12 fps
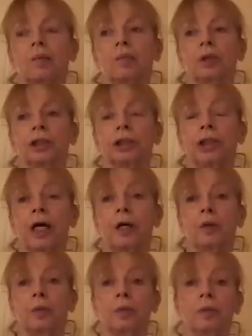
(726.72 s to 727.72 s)
was
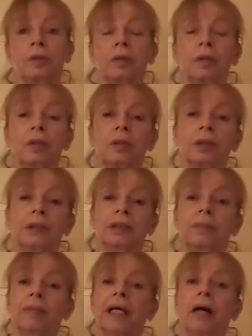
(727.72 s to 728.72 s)
shown
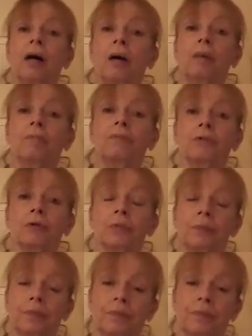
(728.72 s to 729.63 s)
to be harmful.